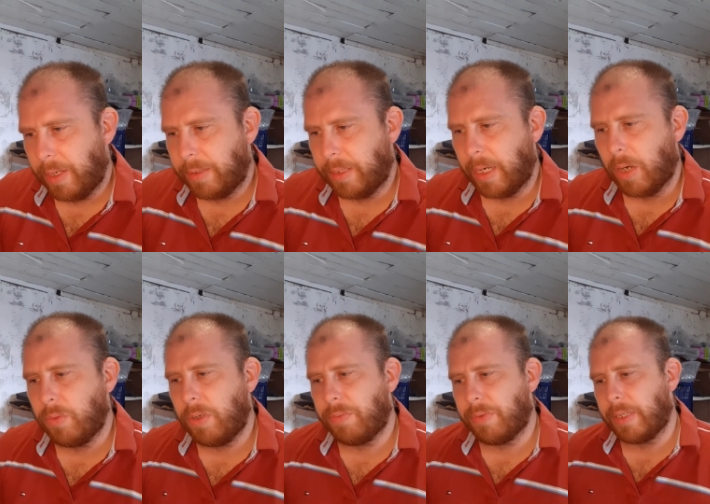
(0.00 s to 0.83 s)
they
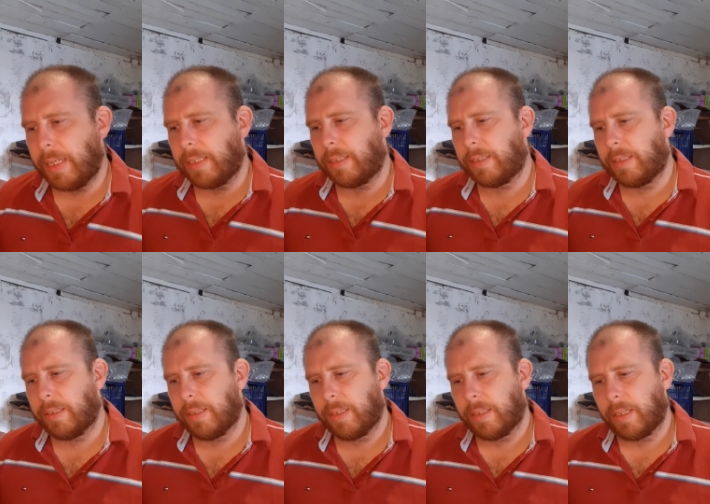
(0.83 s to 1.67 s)
only release
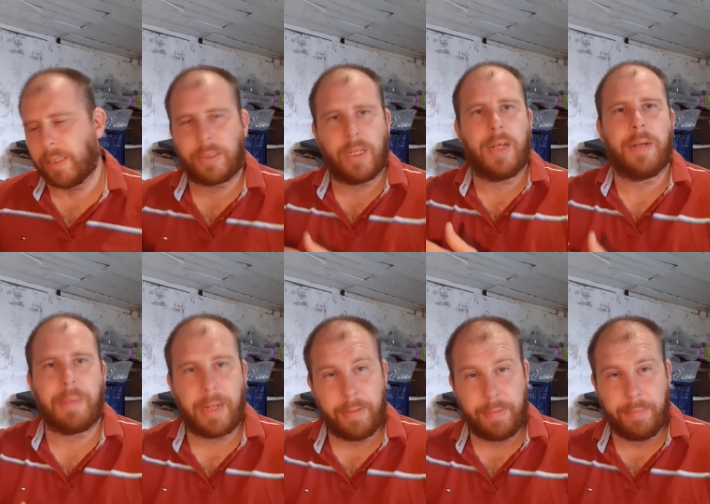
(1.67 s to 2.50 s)
a certain
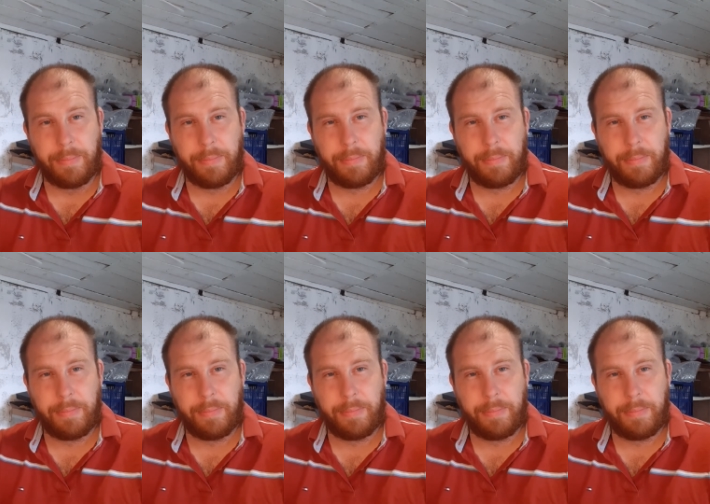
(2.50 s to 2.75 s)
amount of them,